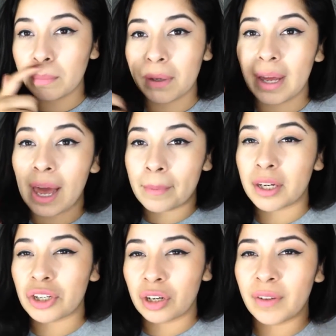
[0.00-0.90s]
but I'm
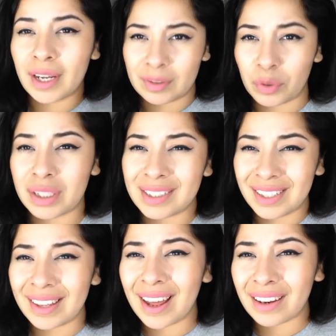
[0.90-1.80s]
not sure if you guys want to
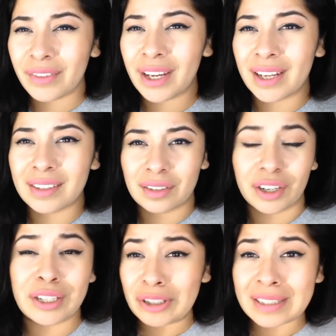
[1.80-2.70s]
see that, if you guys are
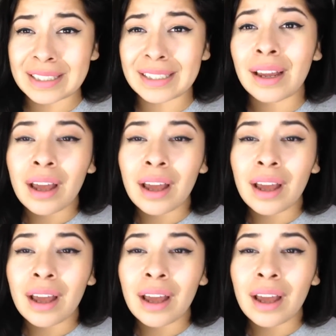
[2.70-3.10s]
interested.